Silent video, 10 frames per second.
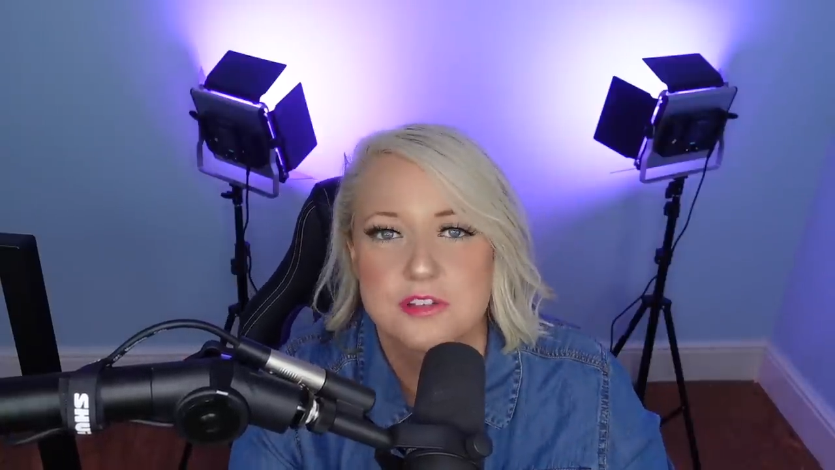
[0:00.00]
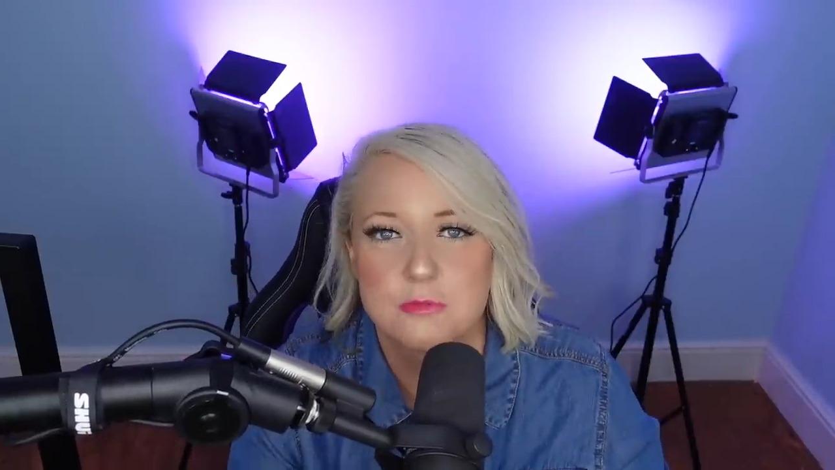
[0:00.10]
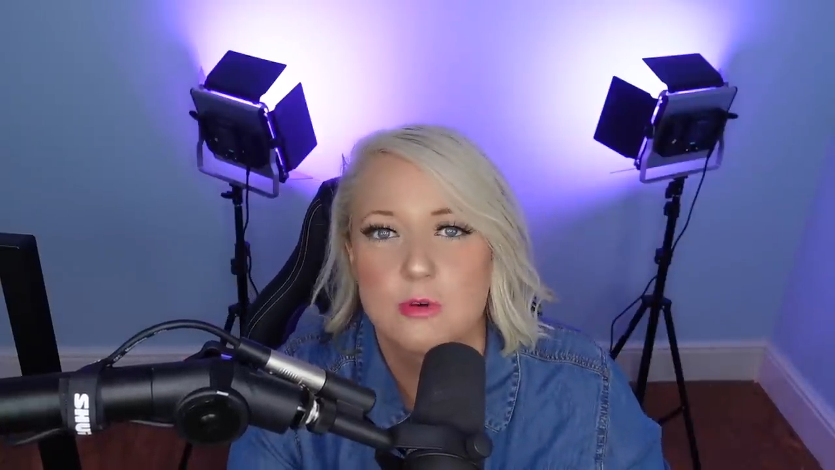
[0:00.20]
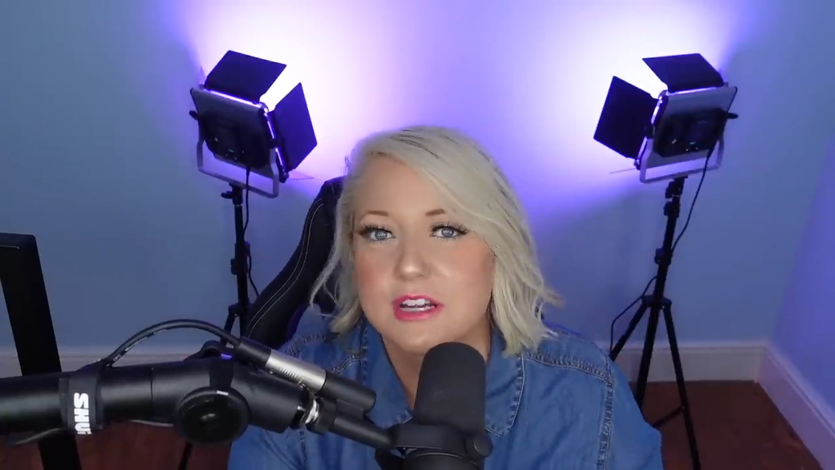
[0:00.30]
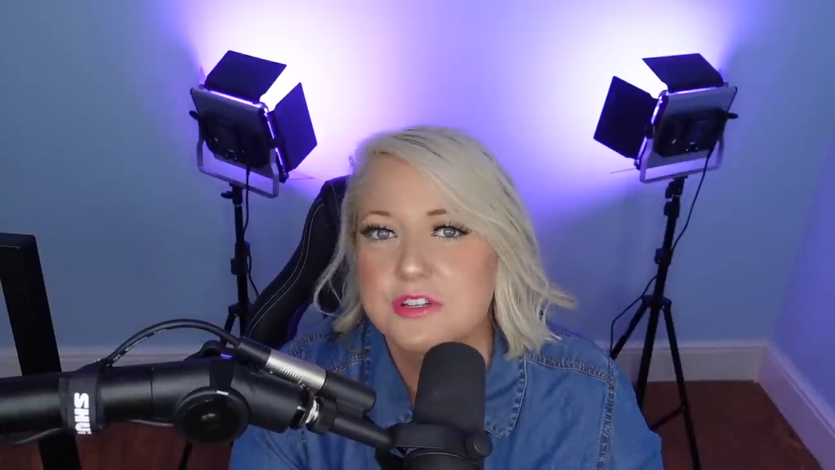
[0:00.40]
her
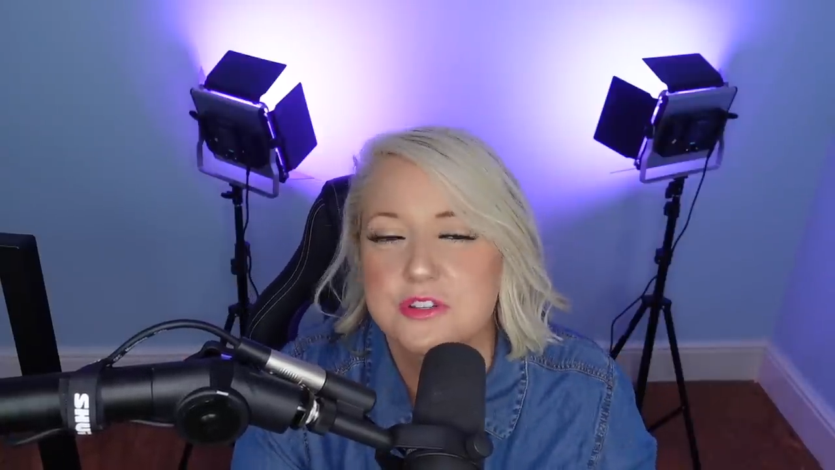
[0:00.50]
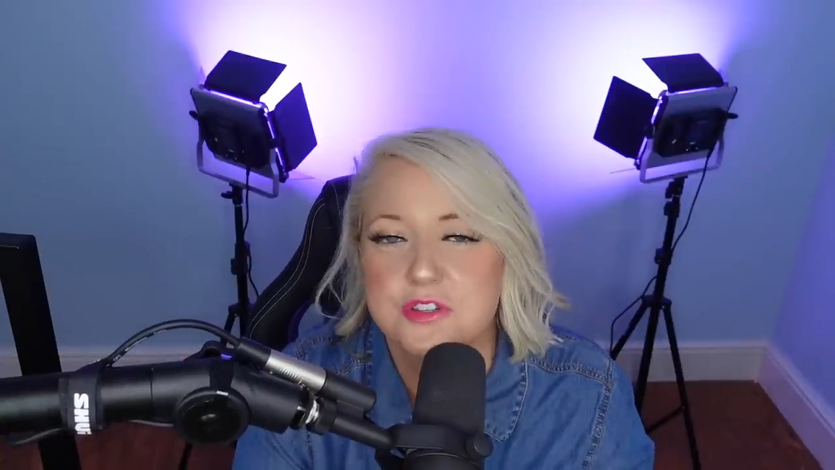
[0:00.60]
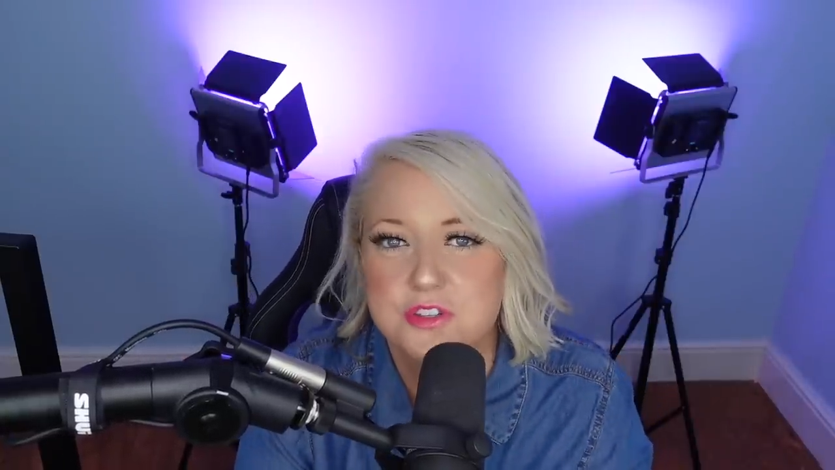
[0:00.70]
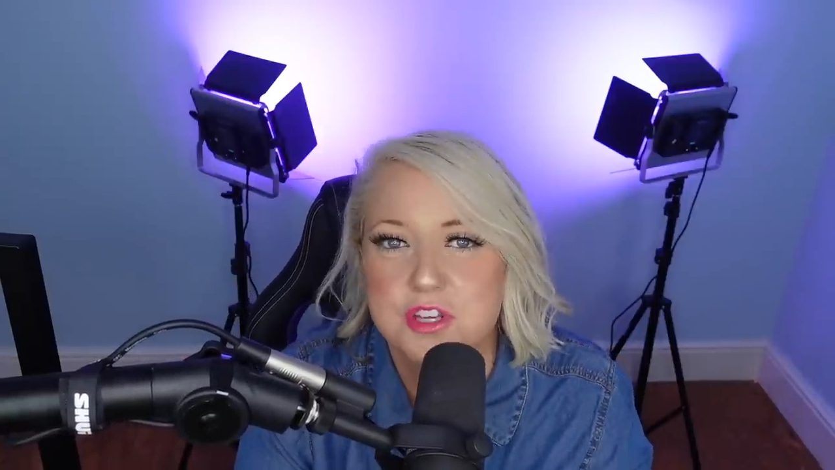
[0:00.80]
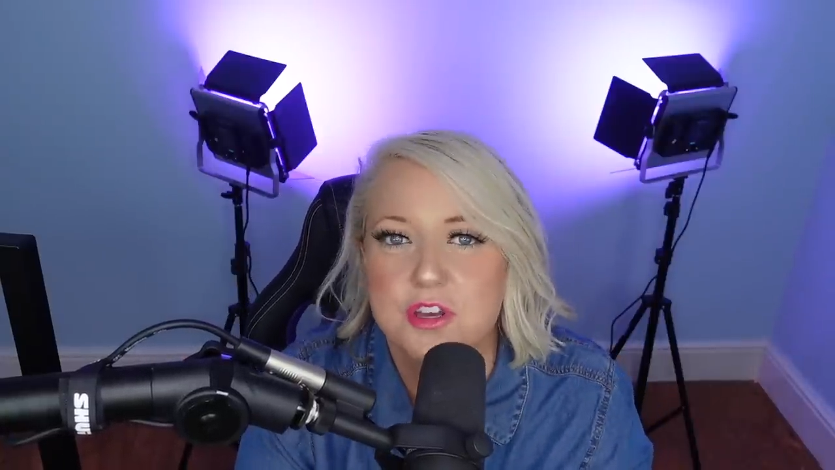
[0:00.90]
some
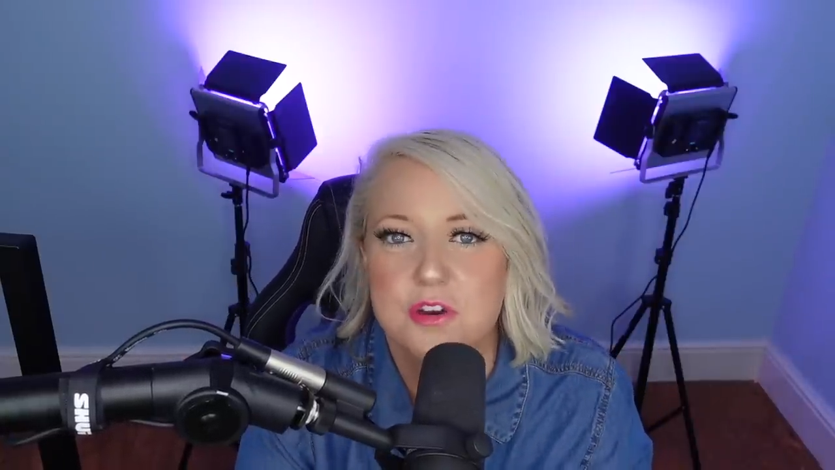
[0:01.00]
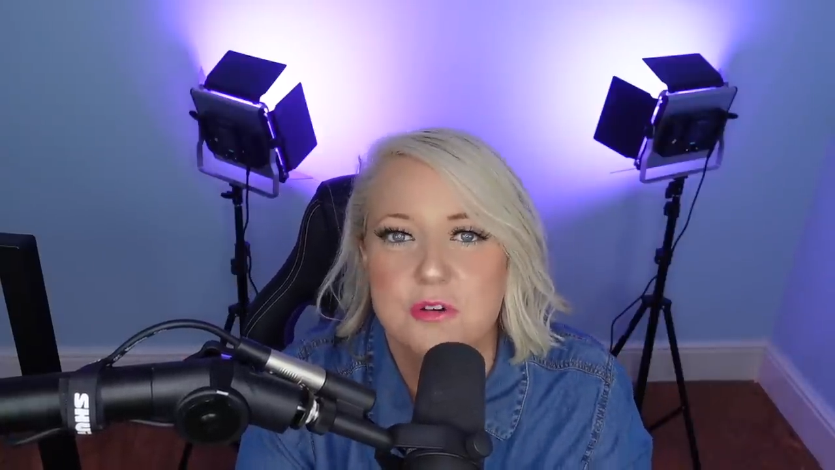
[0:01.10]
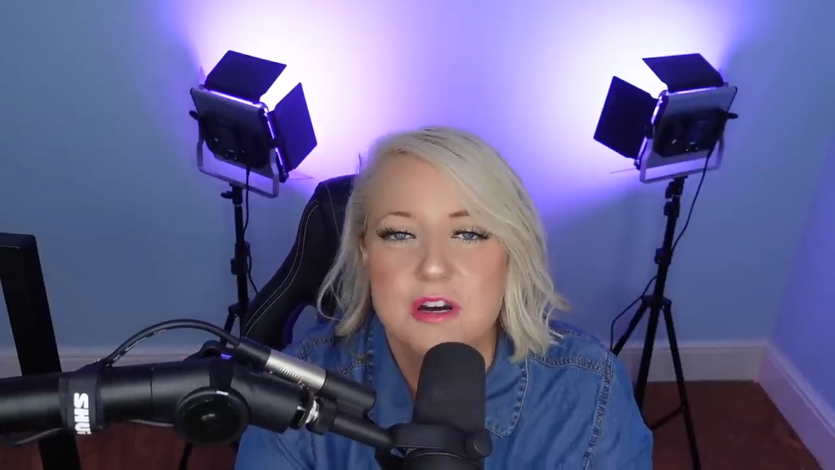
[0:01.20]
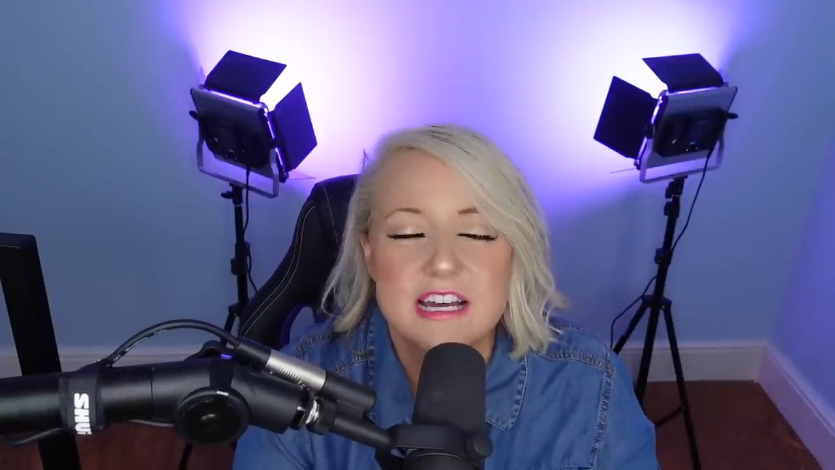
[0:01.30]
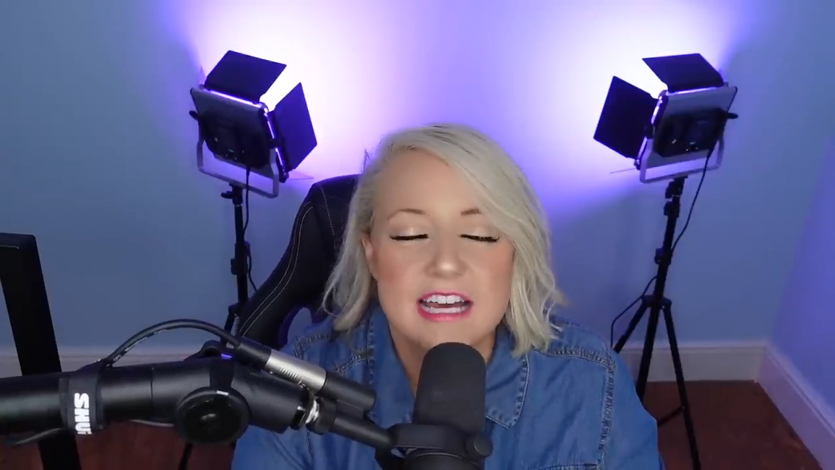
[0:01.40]
questions
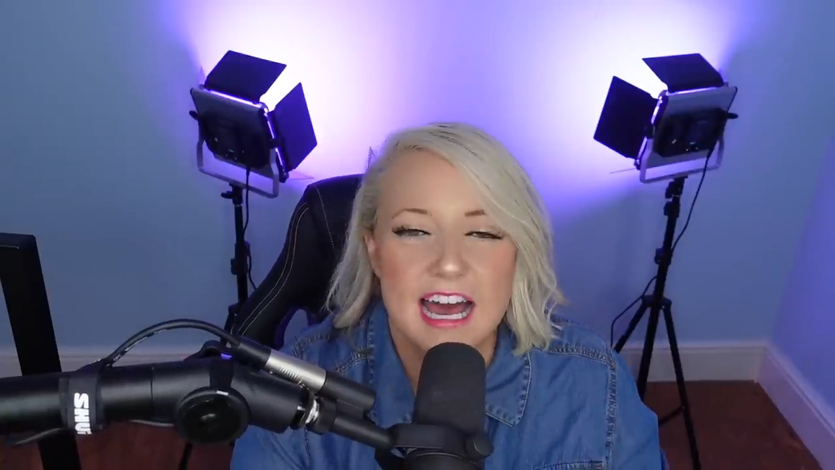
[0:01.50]
too,